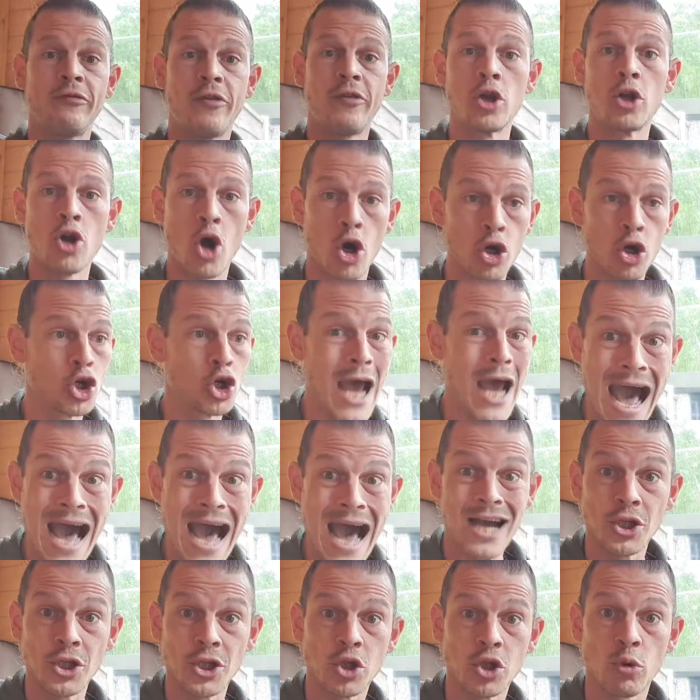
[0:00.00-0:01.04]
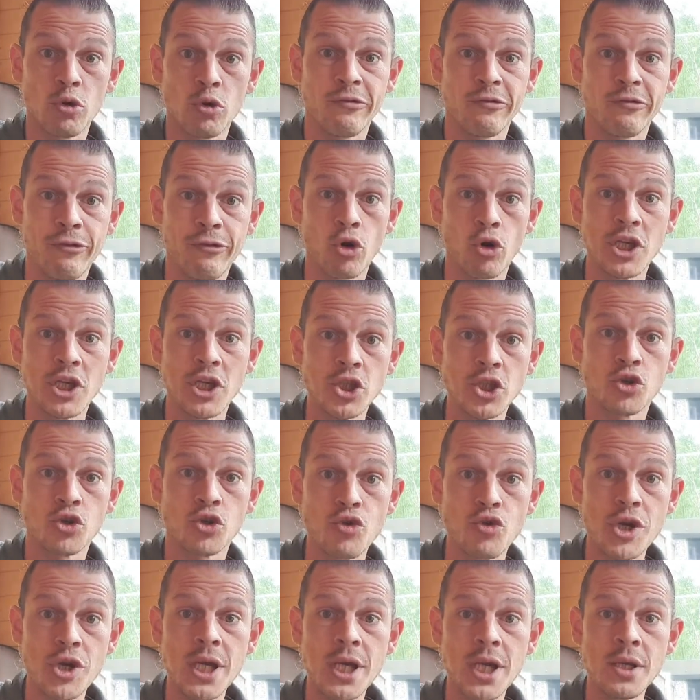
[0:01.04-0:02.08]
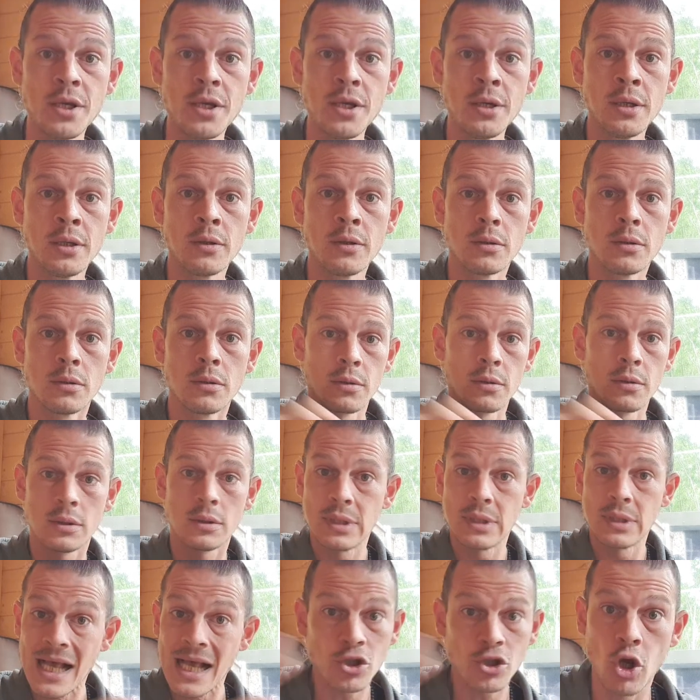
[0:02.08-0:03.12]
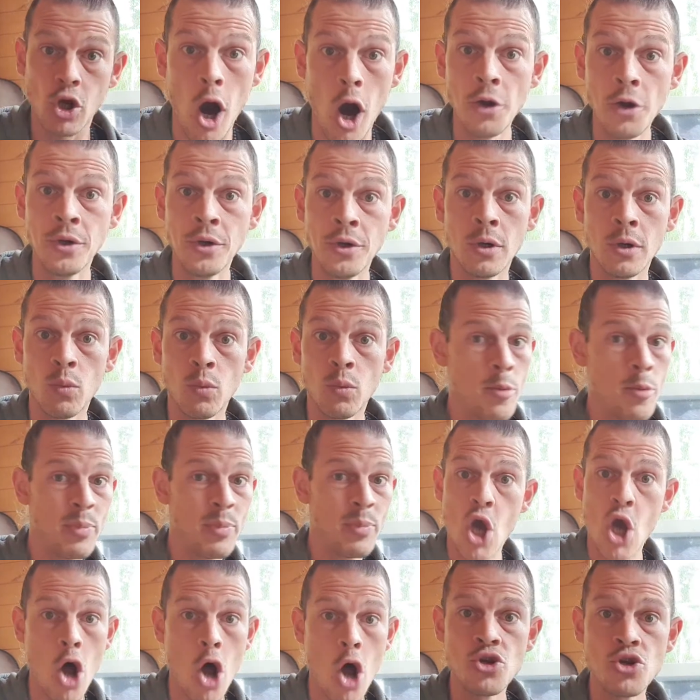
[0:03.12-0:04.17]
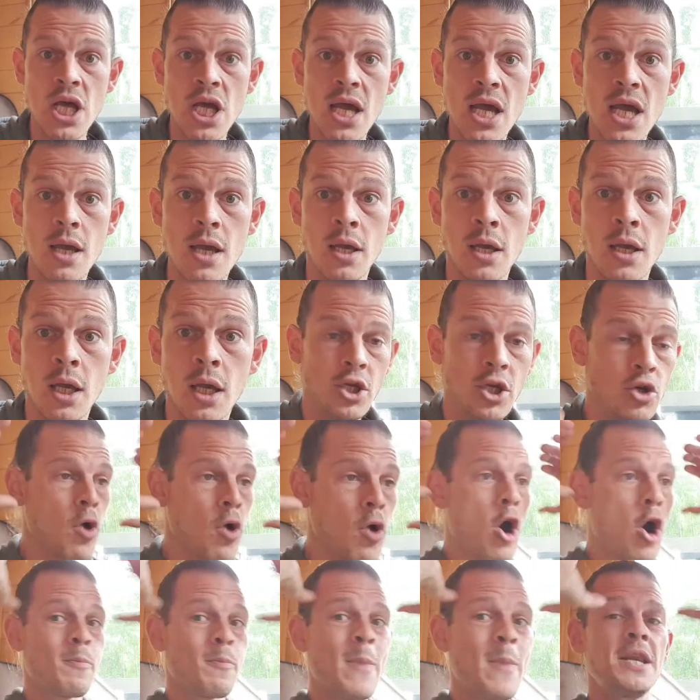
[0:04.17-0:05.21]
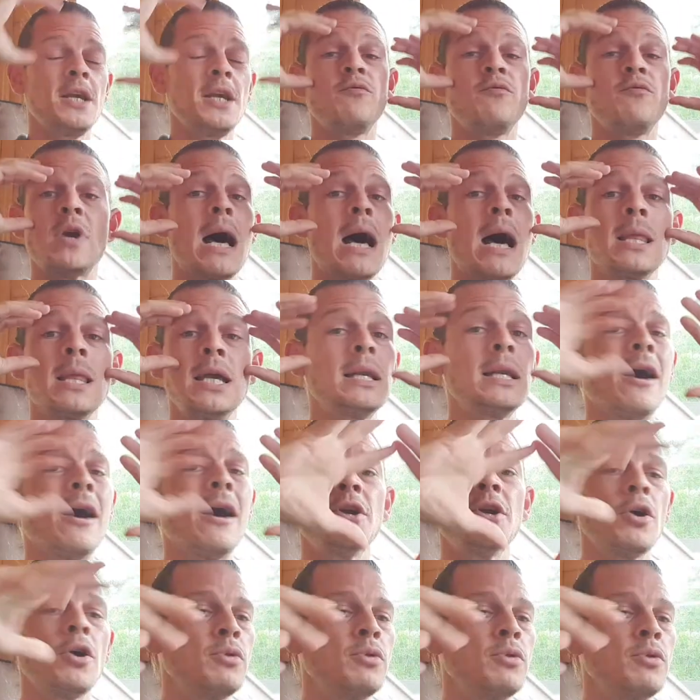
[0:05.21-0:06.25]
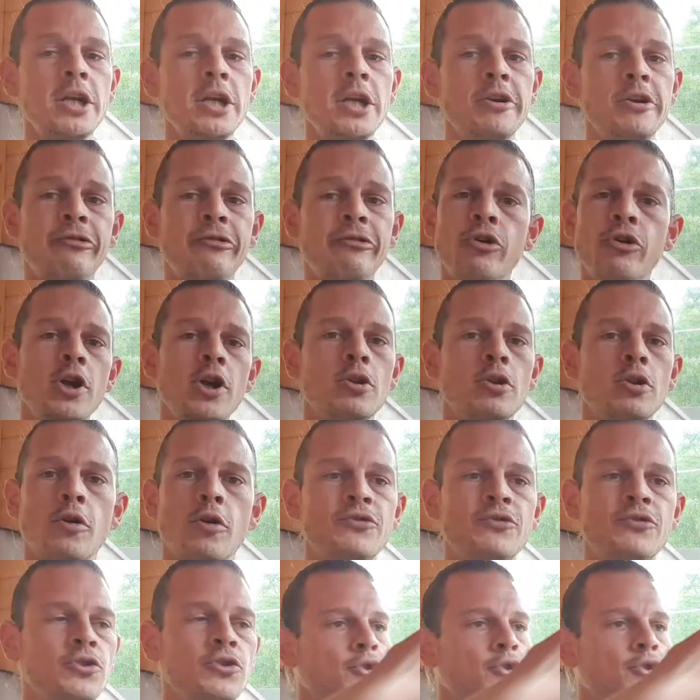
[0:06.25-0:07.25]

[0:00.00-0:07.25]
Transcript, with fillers: on on an actual fucking screen. That's gone. We're beyond it. You're augmented reality now. You don't need the fucking gloves and